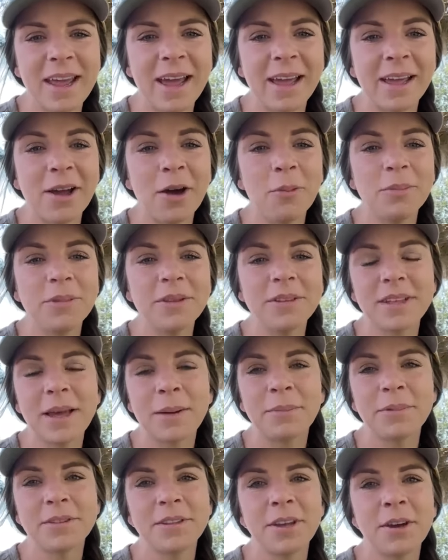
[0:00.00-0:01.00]
I hope this
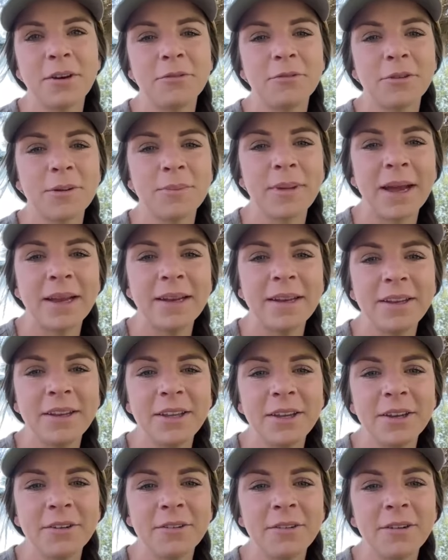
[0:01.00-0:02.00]
episode reminded
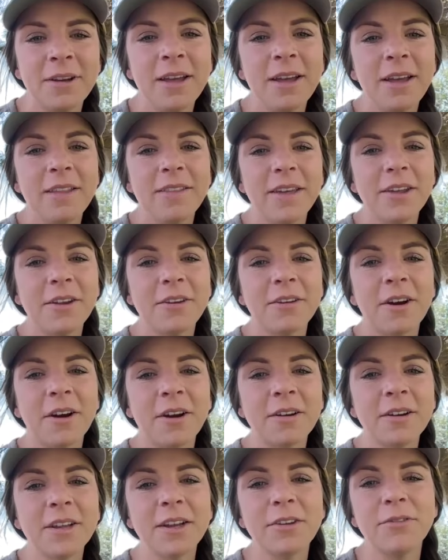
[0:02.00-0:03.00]
you that your
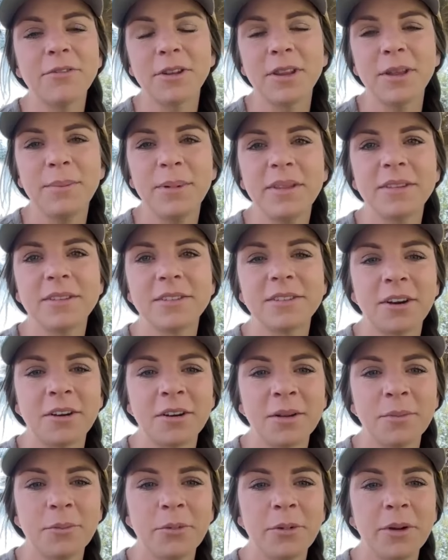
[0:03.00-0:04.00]
garden can really be the
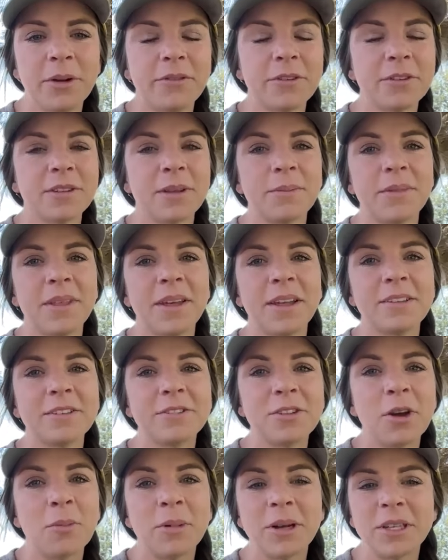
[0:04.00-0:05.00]
starting point for something
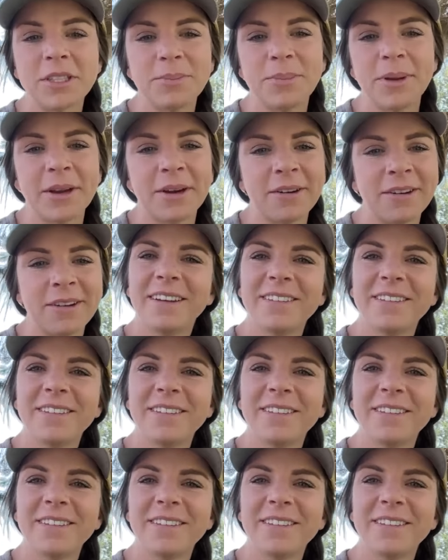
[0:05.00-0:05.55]
so much bigger.